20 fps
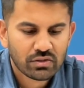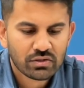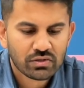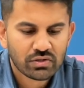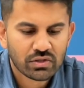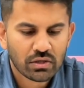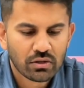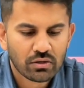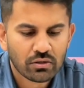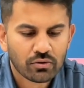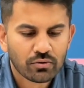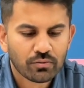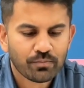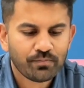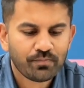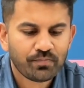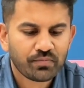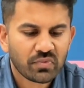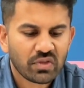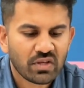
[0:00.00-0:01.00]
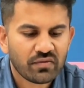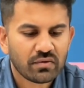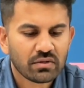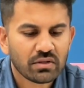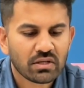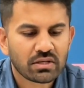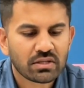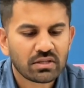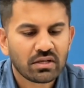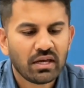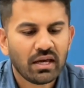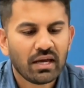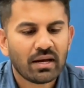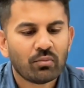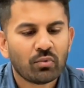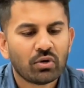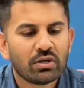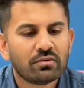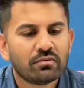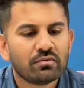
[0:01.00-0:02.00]
So if you look at the
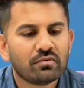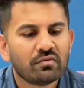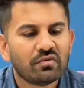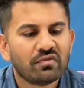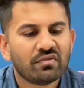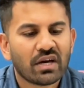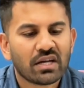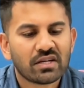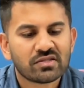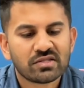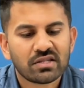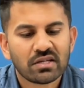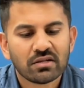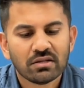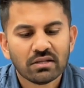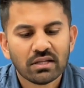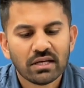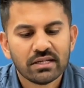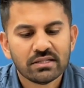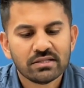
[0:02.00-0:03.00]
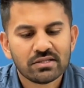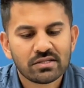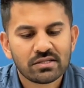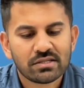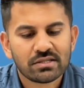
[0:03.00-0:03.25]
camera, we've got a single lens.